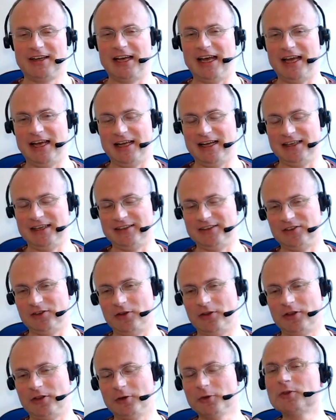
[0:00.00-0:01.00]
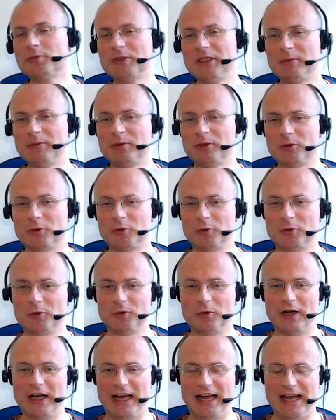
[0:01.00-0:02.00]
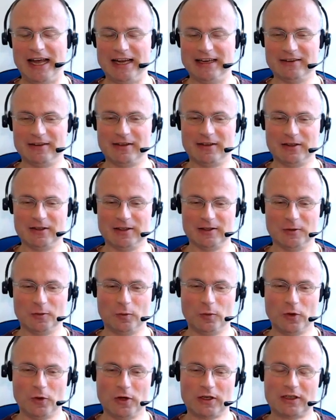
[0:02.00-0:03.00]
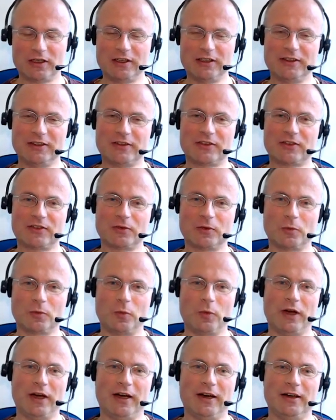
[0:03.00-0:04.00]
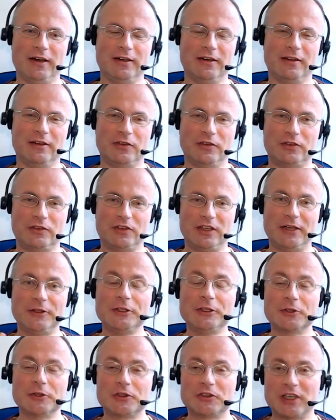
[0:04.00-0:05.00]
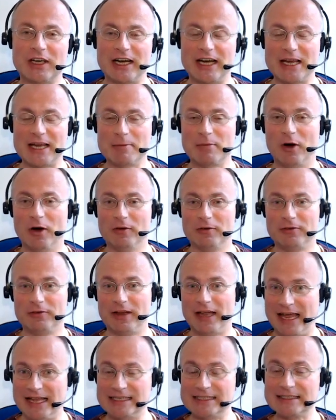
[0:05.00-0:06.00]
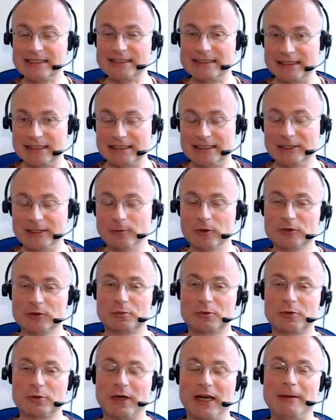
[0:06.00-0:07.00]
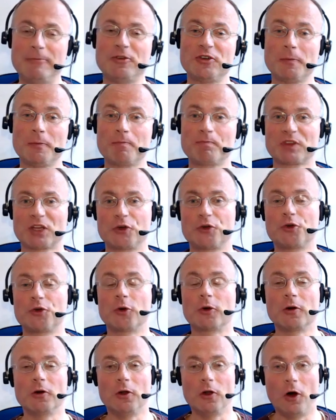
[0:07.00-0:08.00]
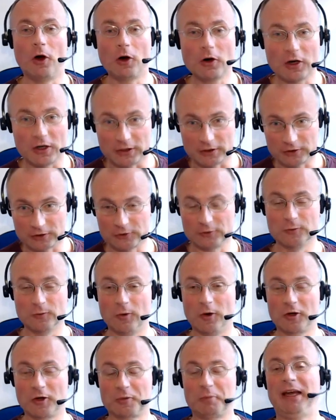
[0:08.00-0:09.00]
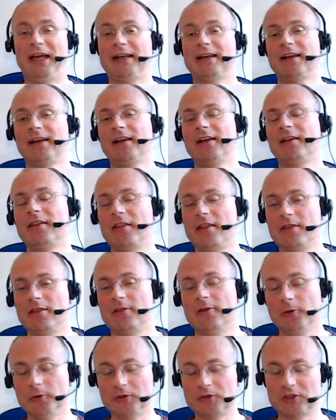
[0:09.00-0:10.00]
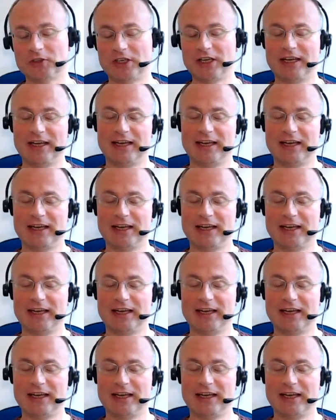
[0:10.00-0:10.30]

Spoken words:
And those people who had the word lists where the stereotype of elderly was primed took longer to walk back than those